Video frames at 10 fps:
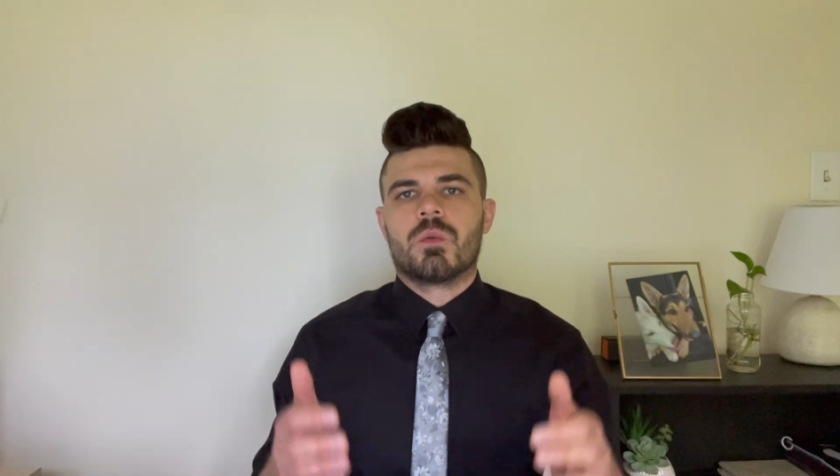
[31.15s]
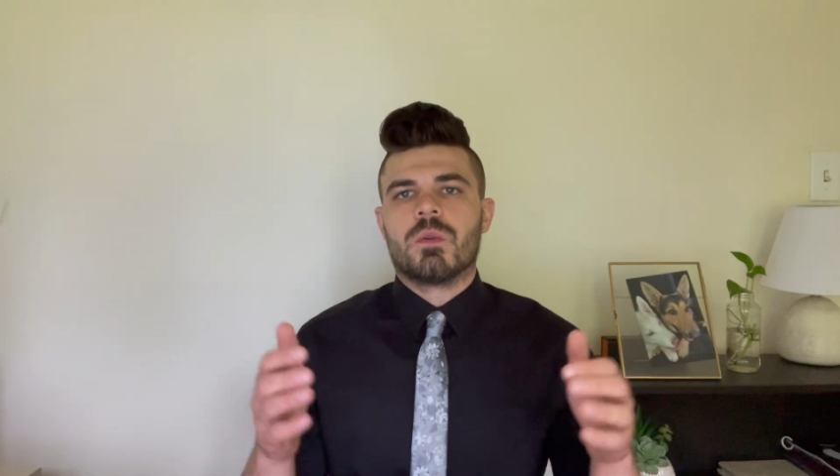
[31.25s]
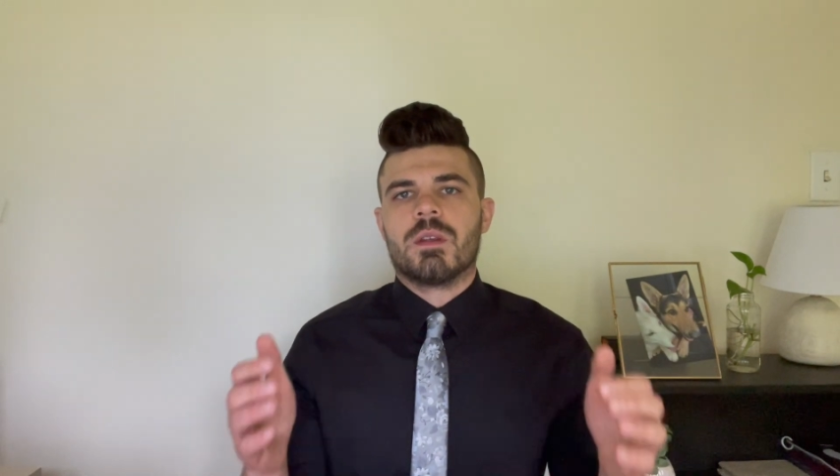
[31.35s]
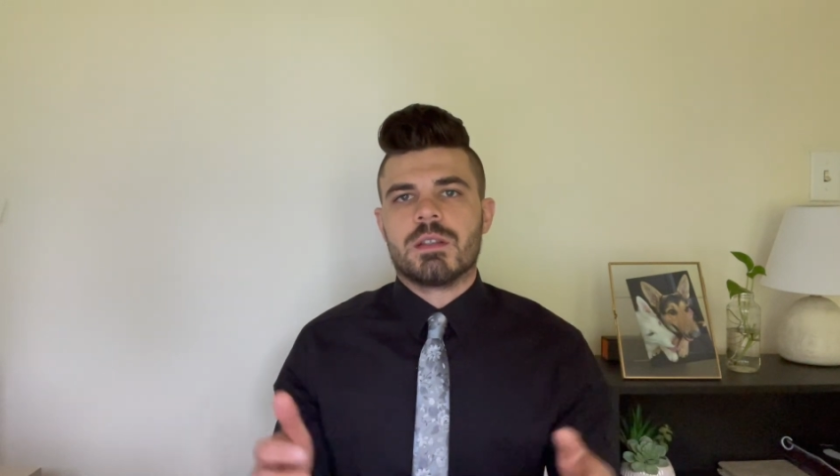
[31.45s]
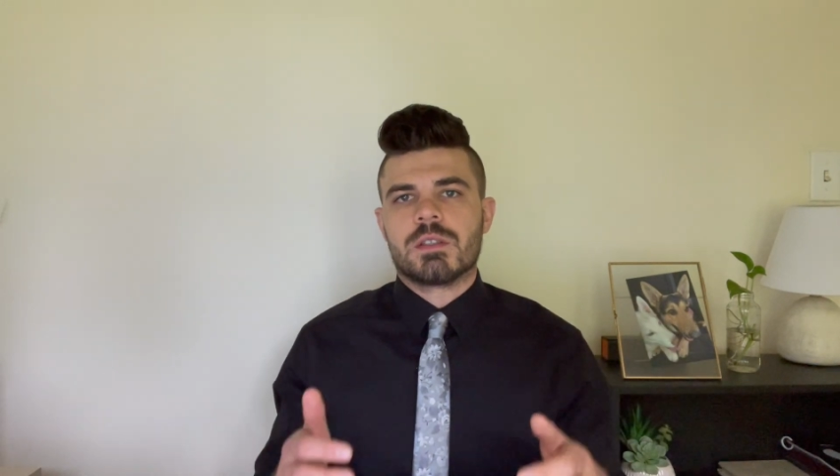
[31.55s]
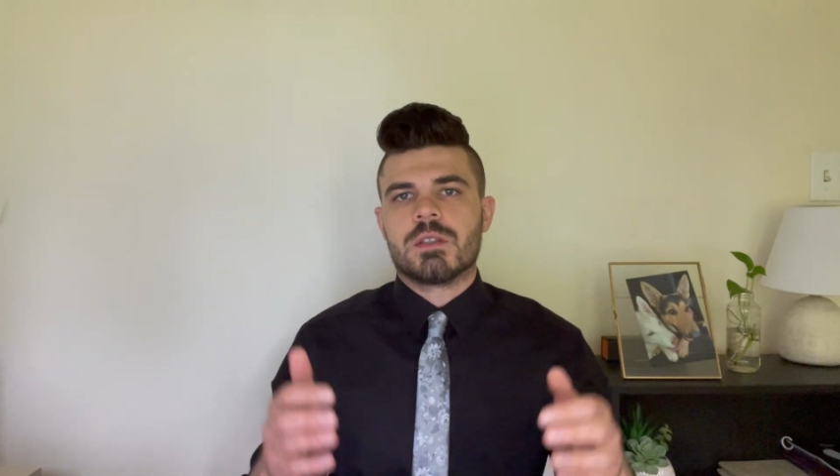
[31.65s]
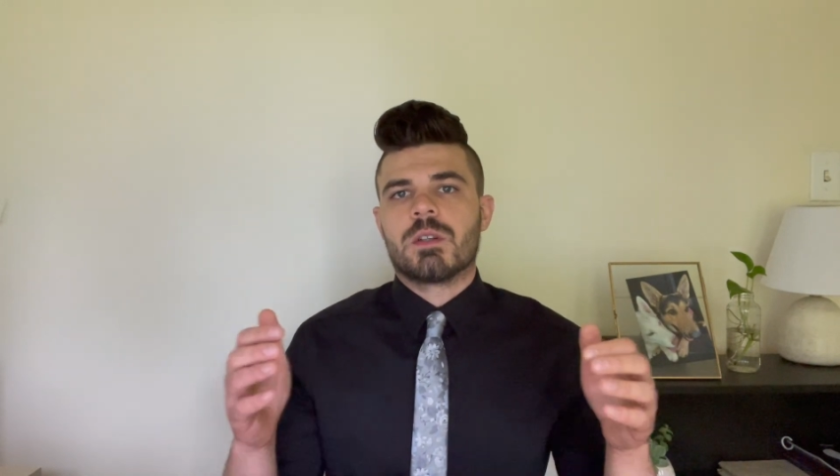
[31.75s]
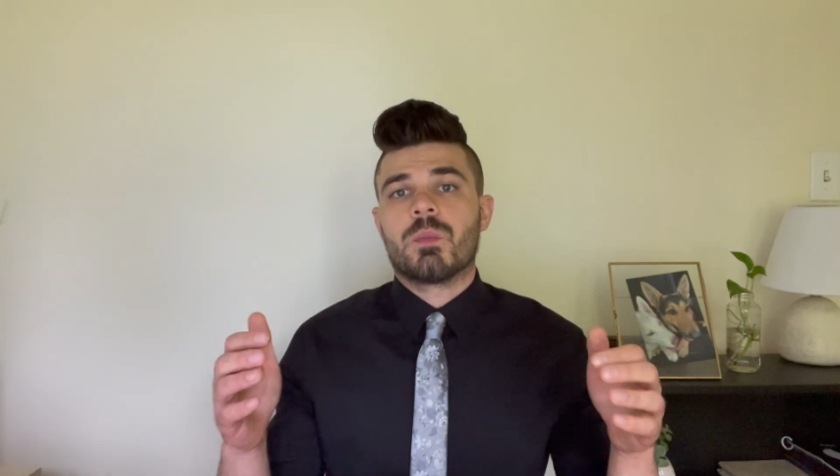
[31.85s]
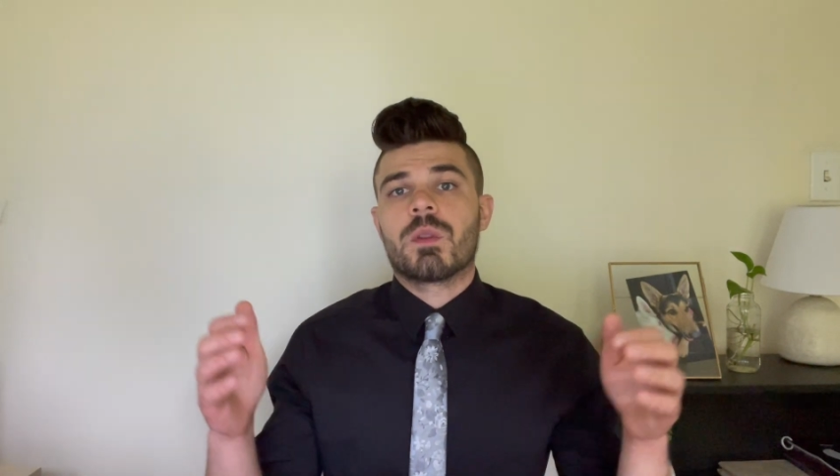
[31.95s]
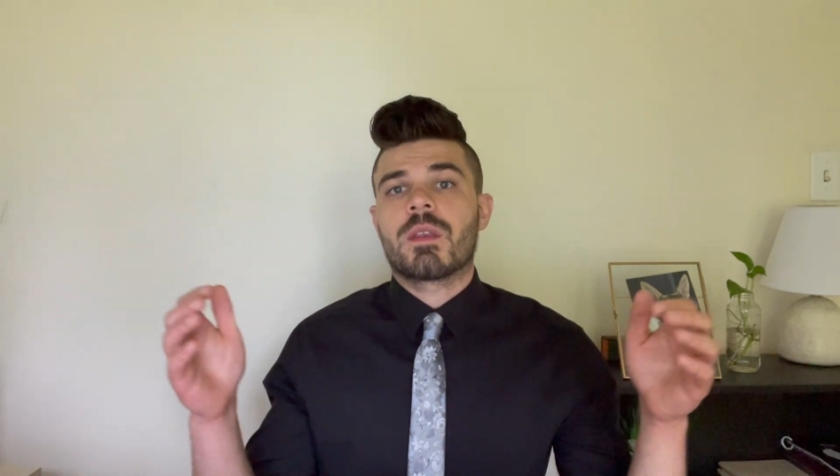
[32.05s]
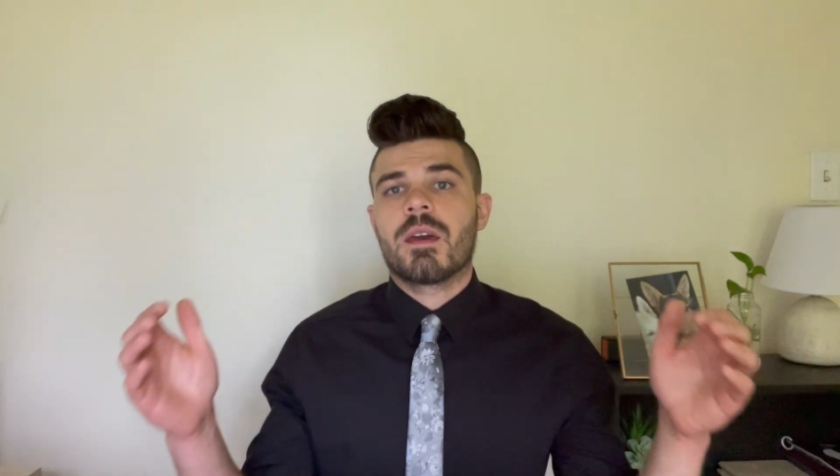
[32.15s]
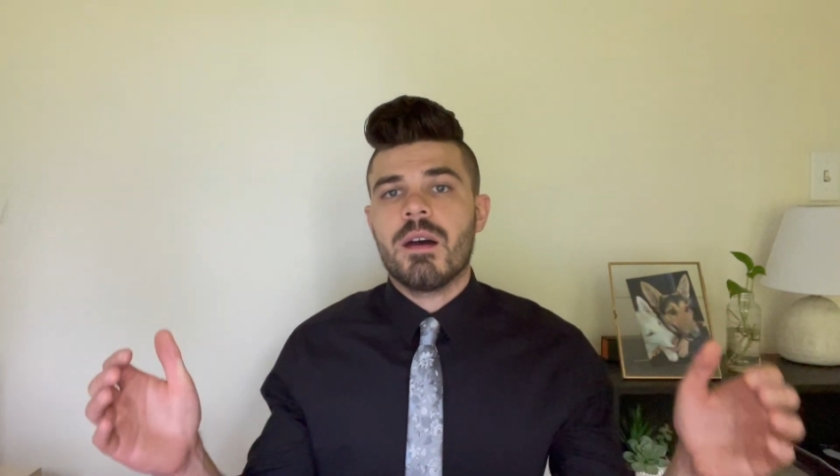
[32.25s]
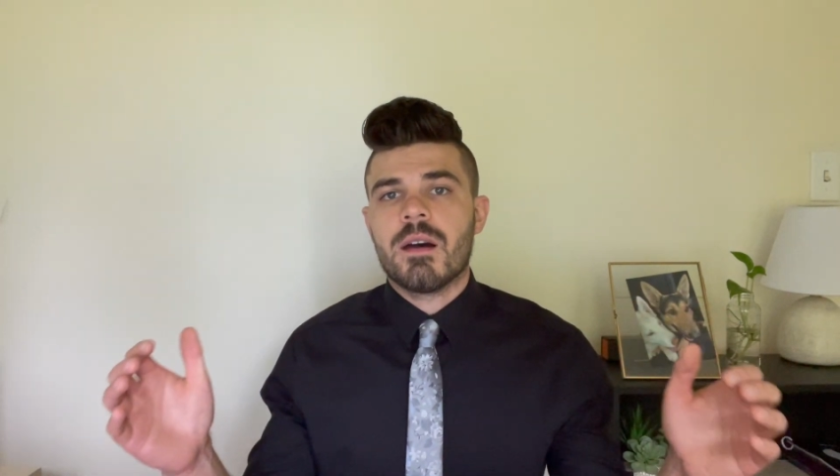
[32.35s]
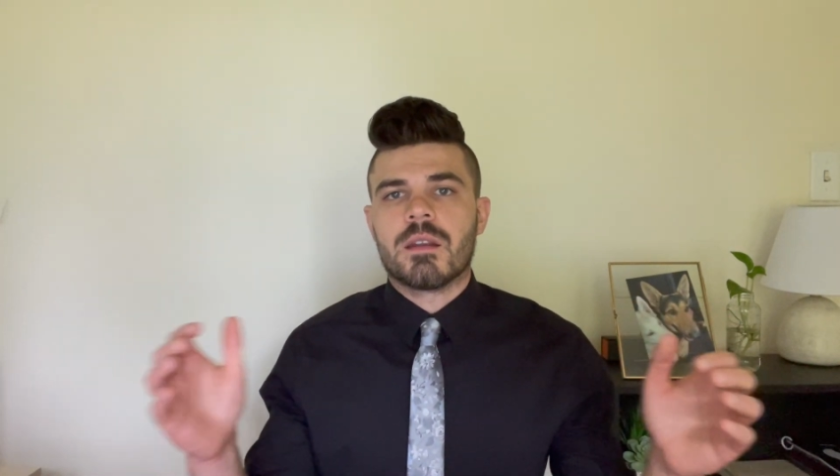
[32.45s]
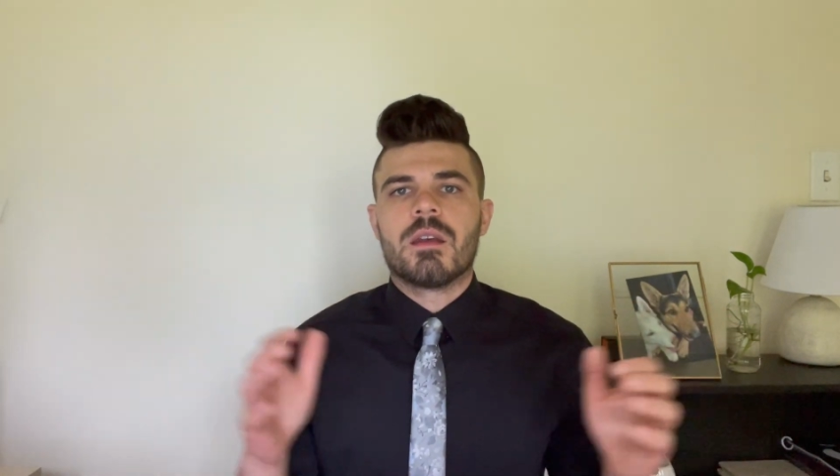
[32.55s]
relationship with
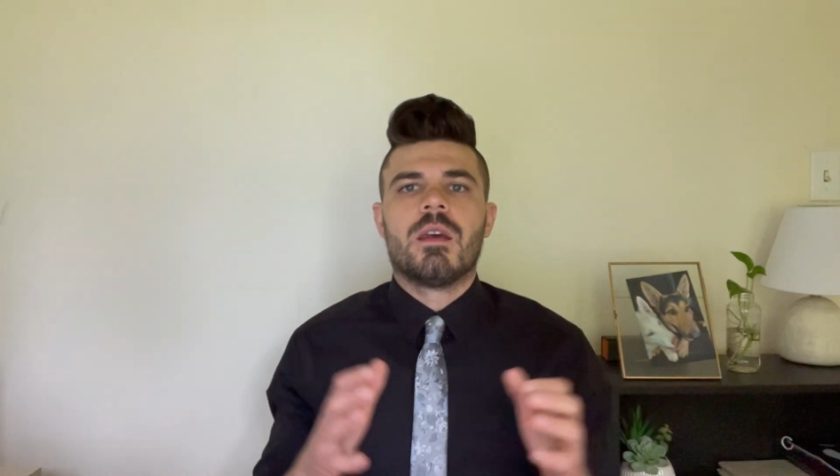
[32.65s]
God.